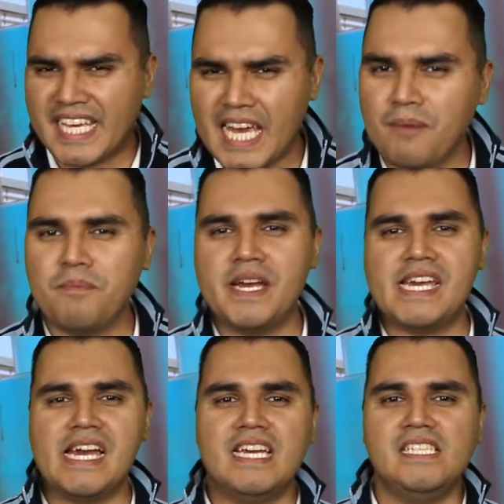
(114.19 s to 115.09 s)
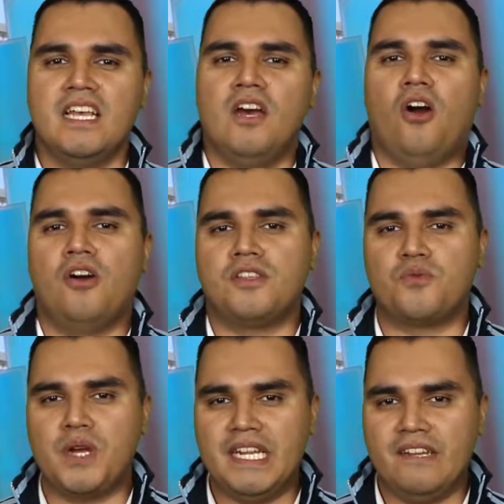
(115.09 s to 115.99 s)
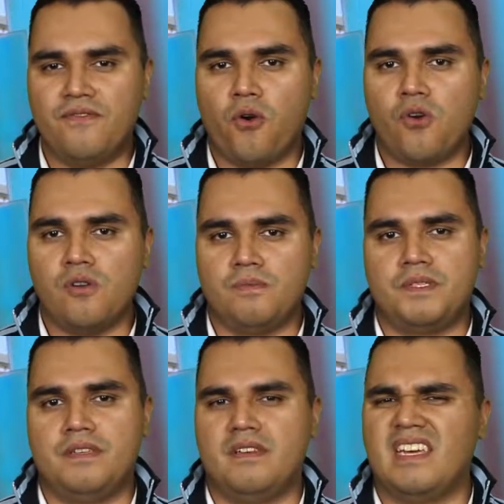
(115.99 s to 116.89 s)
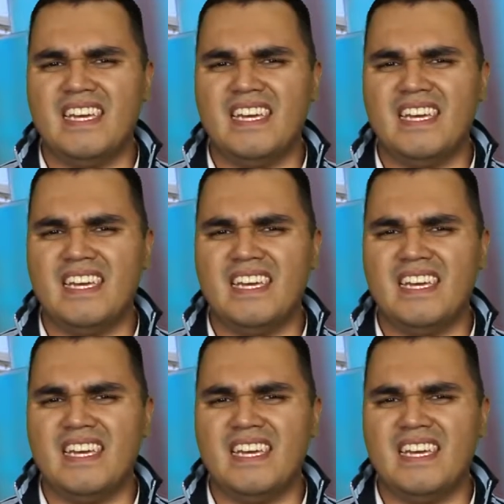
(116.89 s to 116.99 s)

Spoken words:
kept my eyes on the Reddit forums.